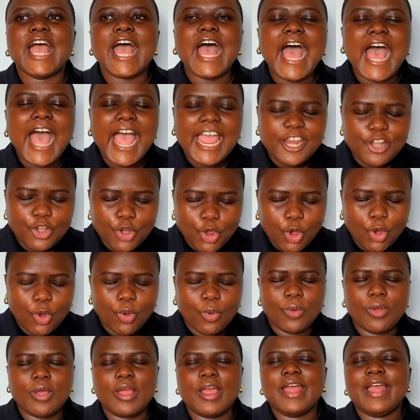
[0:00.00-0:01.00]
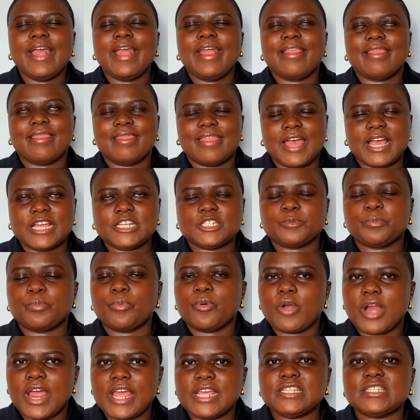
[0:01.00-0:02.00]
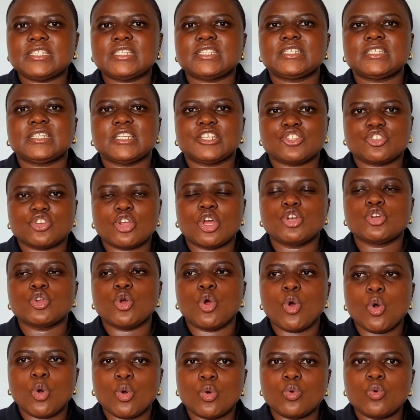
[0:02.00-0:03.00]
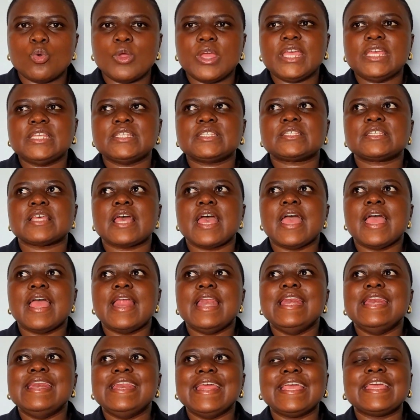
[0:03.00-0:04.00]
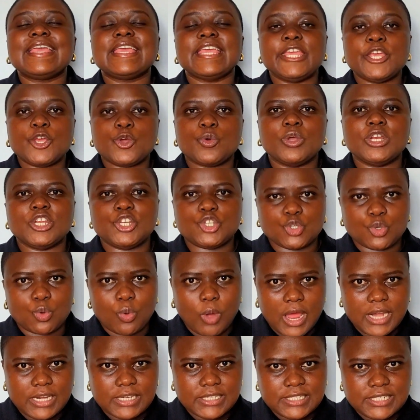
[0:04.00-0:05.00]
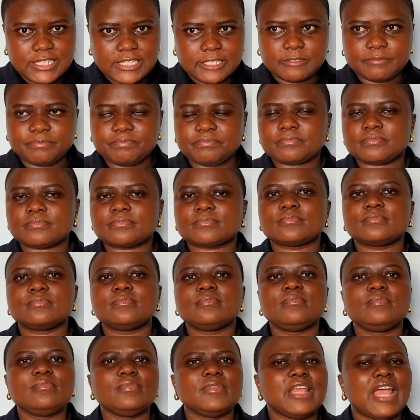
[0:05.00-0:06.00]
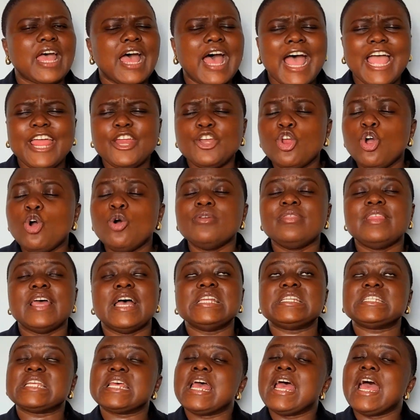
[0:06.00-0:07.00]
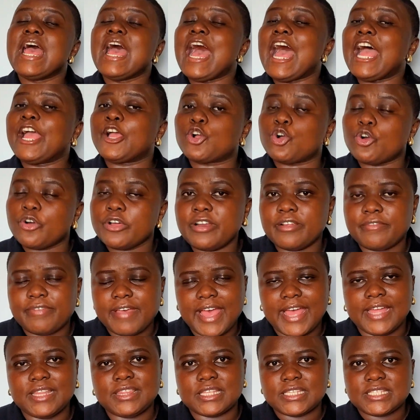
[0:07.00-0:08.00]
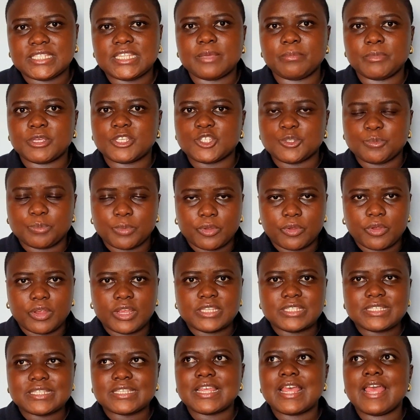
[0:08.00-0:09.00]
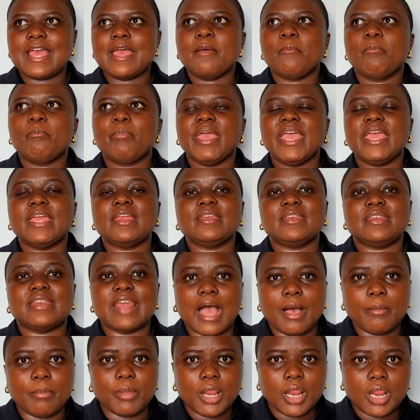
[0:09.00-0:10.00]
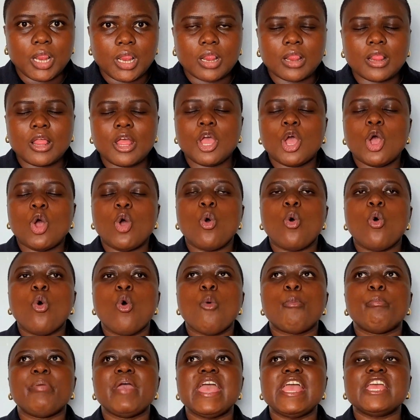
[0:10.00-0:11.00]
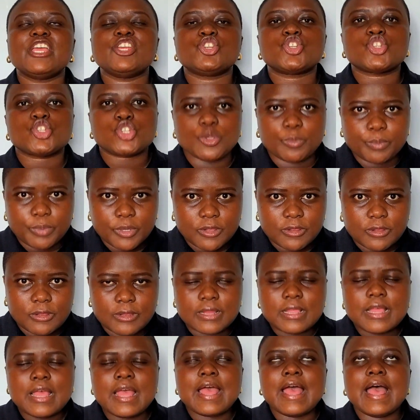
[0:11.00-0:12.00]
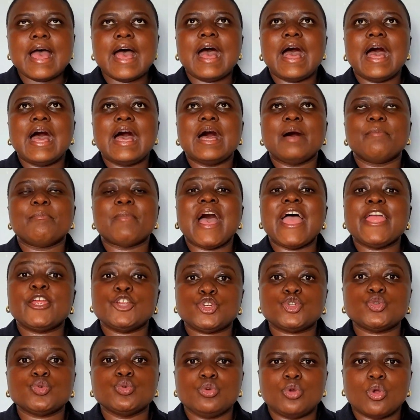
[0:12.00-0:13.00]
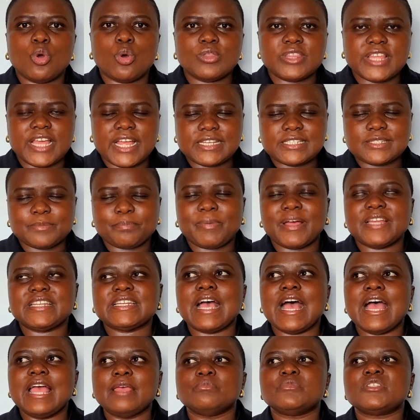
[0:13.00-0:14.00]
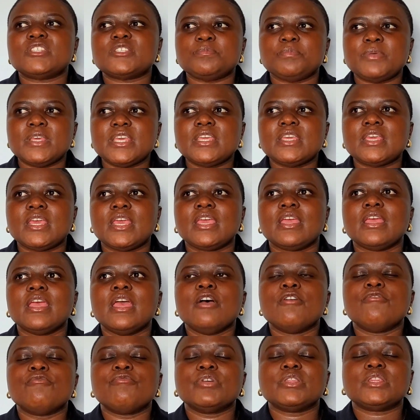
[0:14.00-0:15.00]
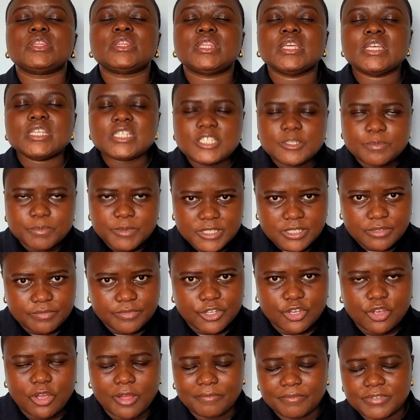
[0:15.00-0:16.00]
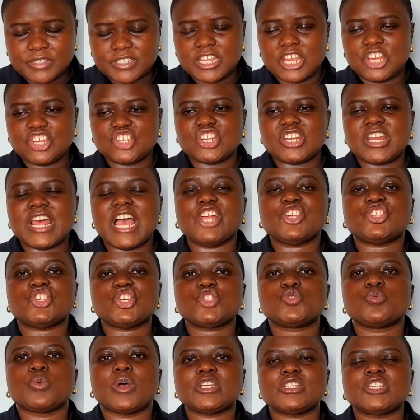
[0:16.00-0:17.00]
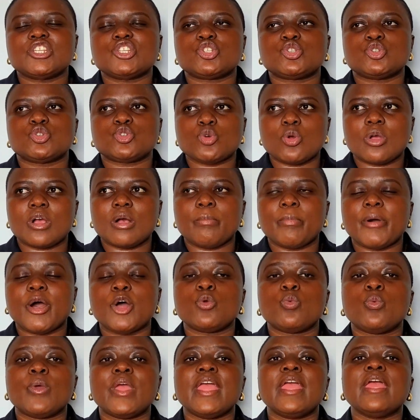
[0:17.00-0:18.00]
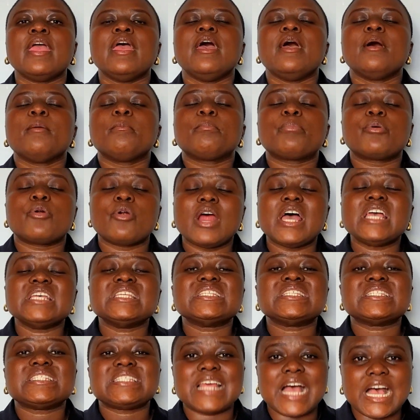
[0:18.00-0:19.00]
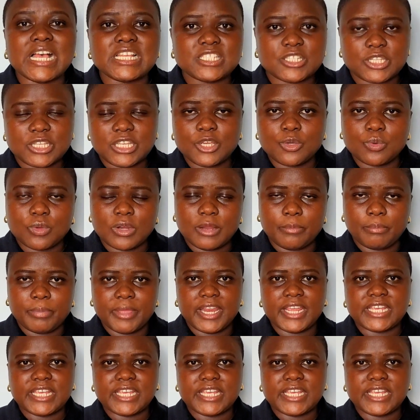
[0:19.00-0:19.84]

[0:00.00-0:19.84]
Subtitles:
I know that price does not always link equally to quality. I know that I could have had the same experience paying double or paying triple. I do know that, but I'm speaking for this specific conversation. I just want us to talk about where price does equal a better